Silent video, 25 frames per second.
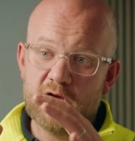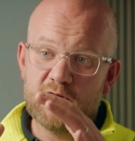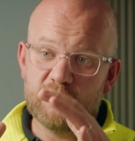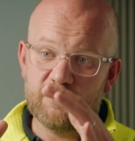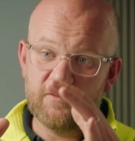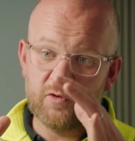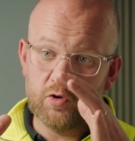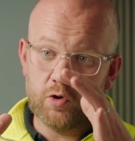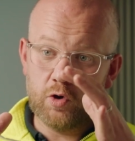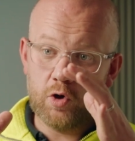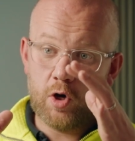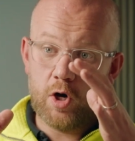
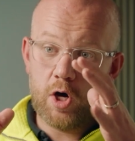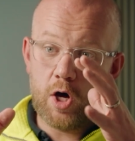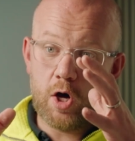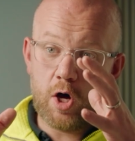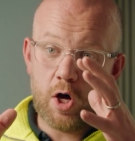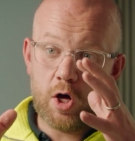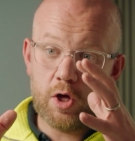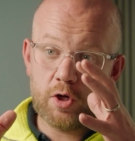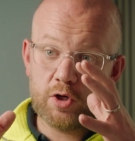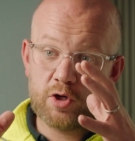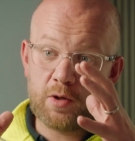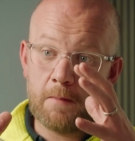for
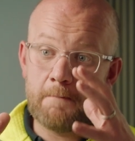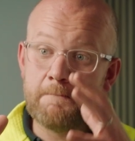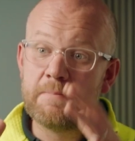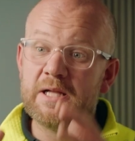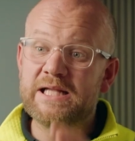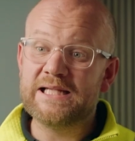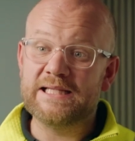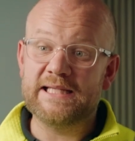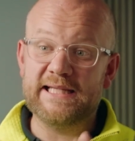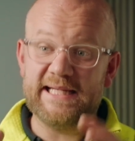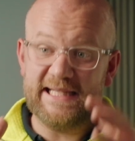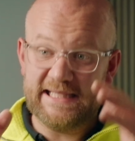
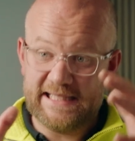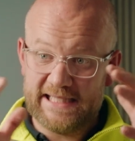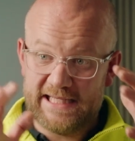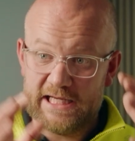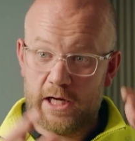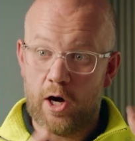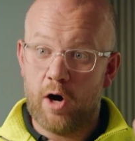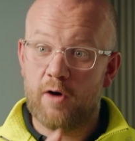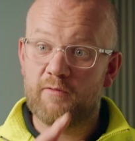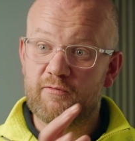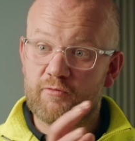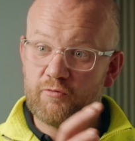completely
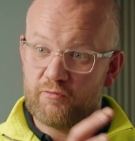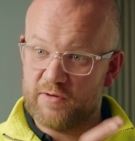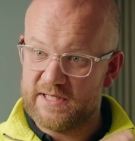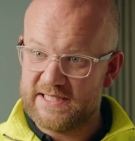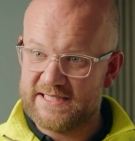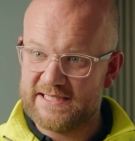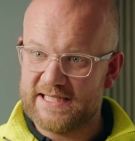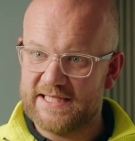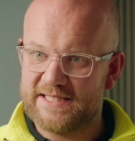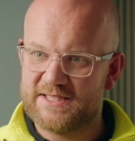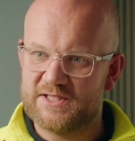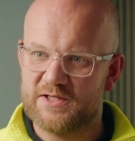off-grid
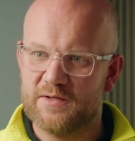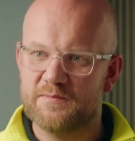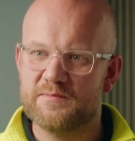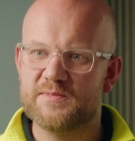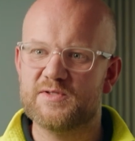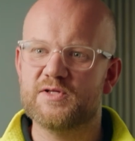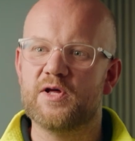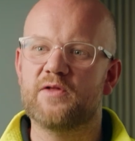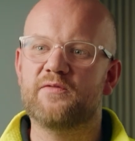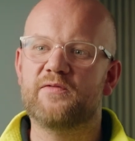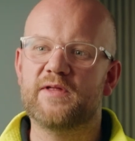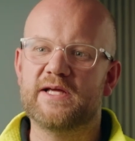
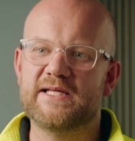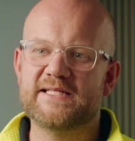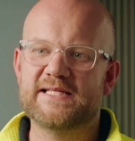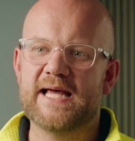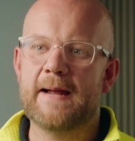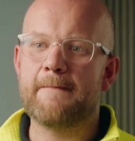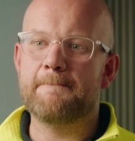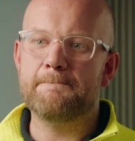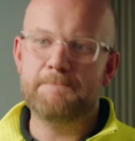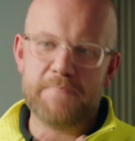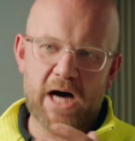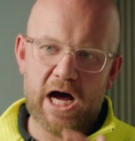systems on things
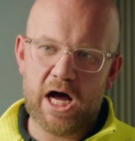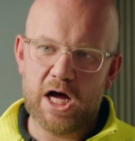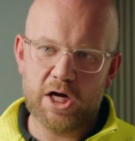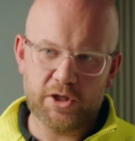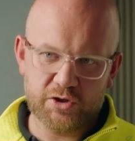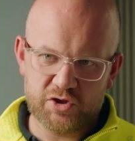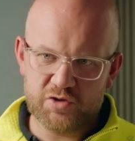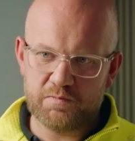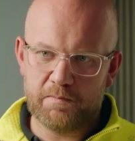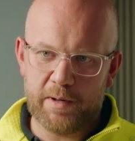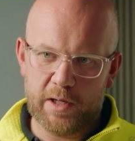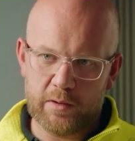like
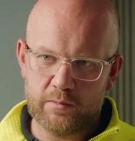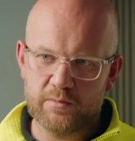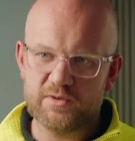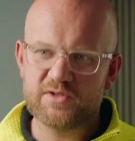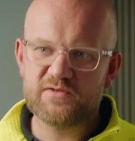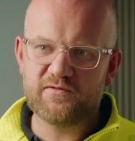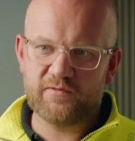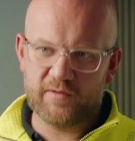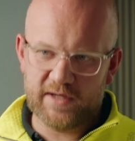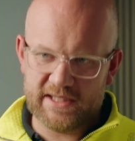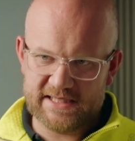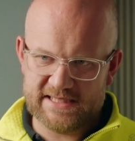barge boats,
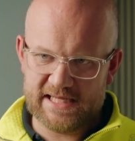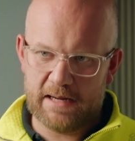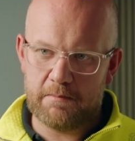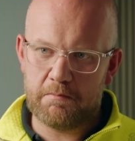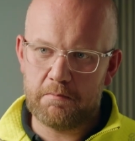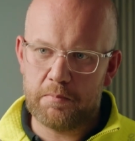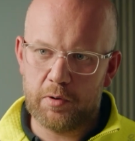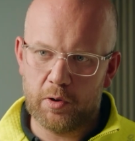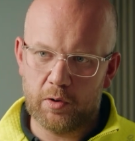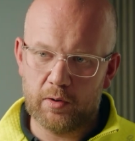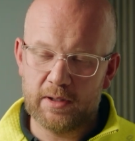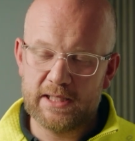for
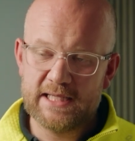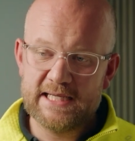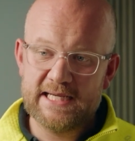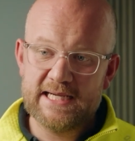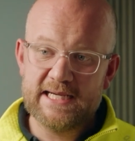example.